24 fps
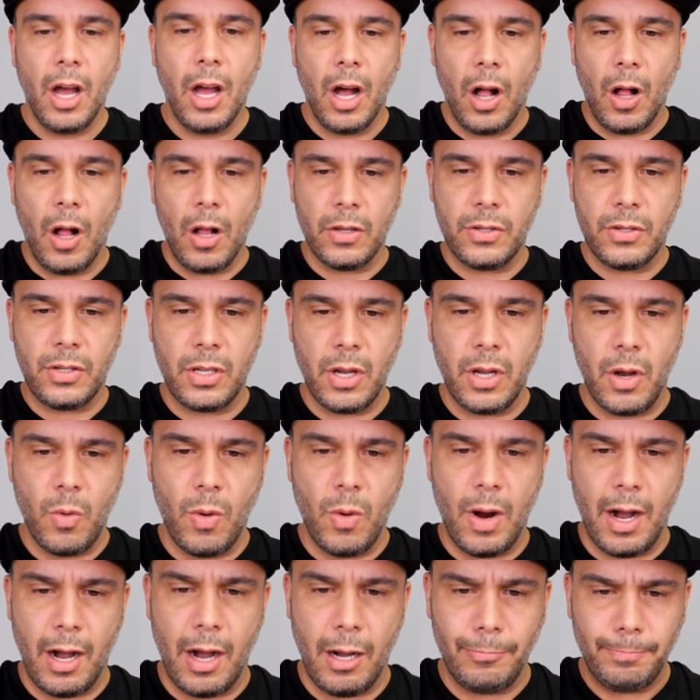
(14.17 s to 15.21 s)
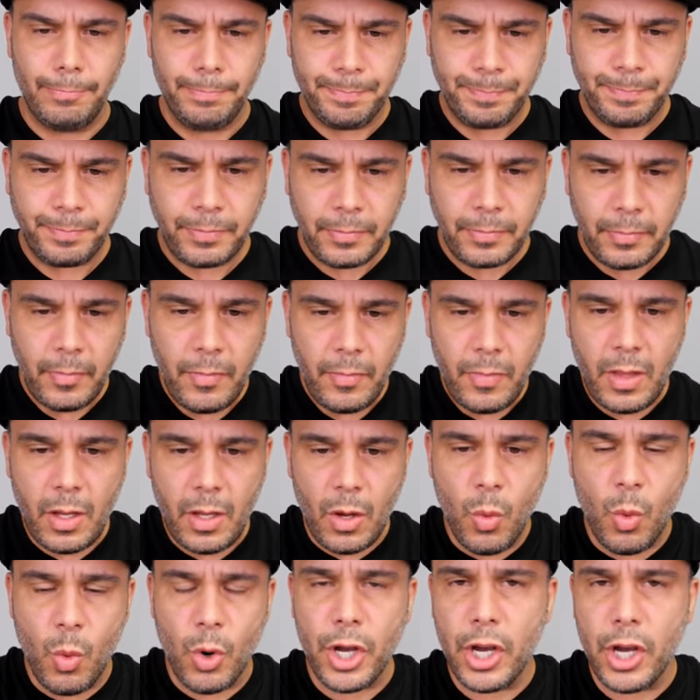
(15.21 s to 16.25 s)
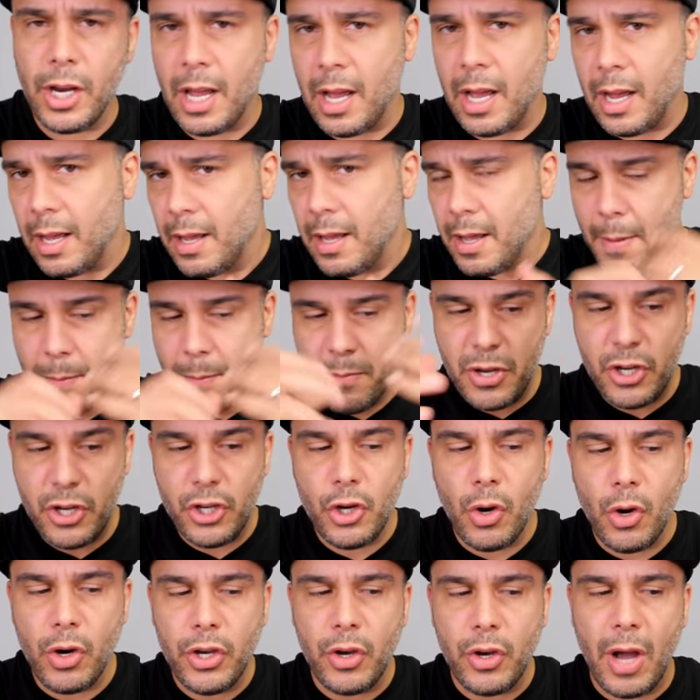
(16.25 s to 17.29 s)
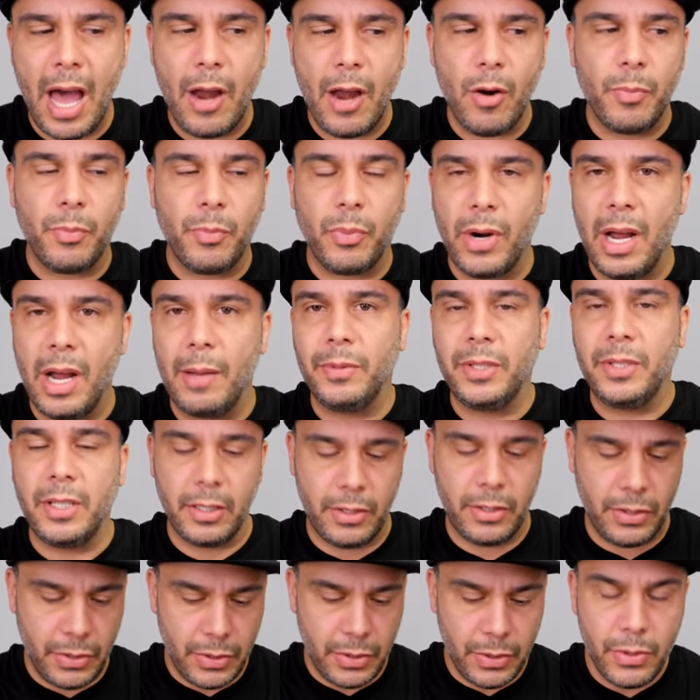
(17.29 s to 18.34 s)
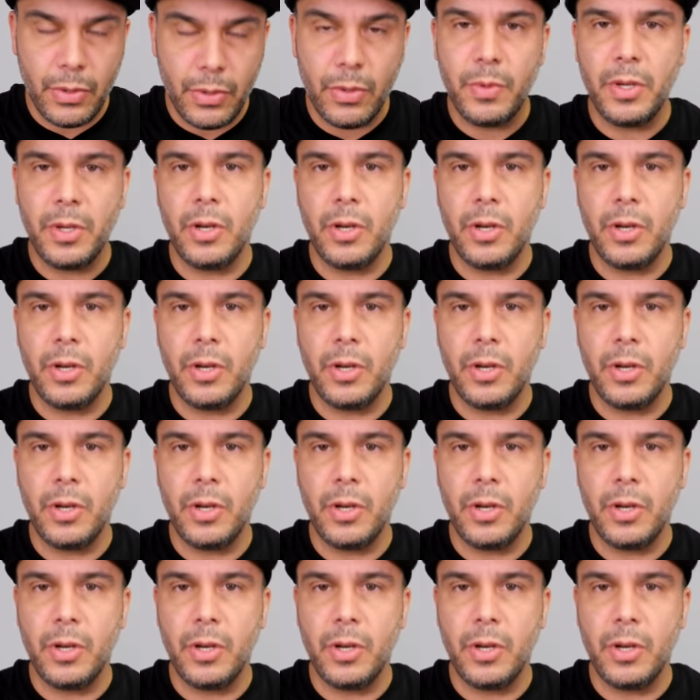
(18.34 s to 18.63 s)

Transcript: Also, we're gonna be showing you how to prep the tube.